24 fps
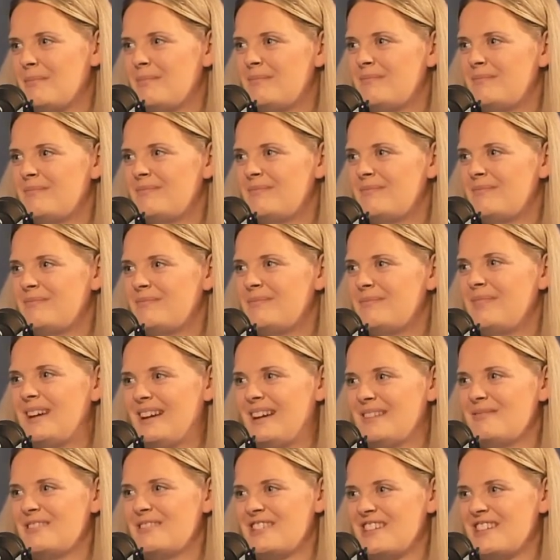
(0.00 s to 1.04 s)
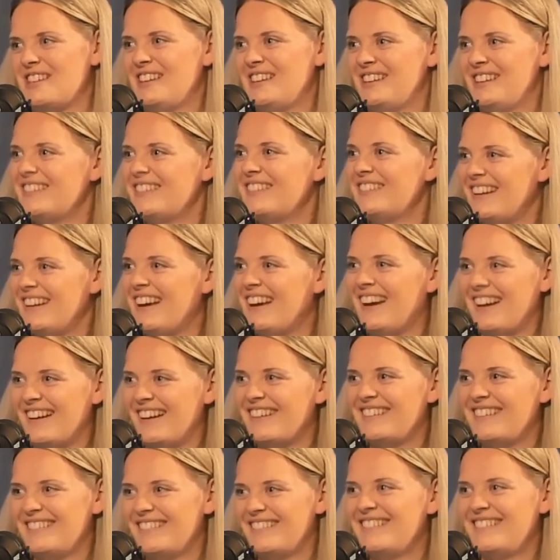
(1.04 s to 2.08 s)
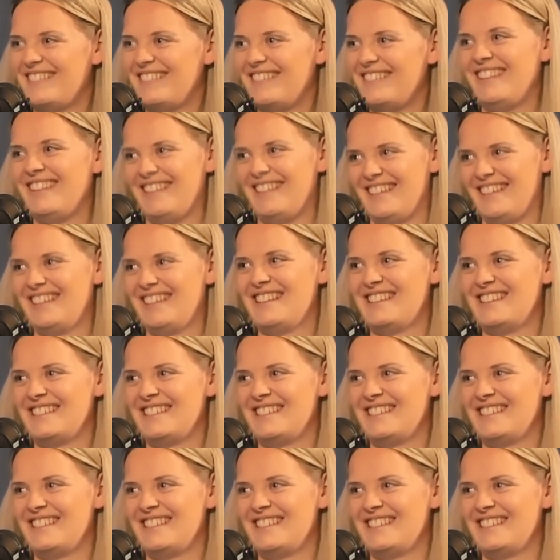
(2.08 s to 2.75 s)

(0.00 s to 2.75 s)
a bigger machine, quicker as well. Yeah.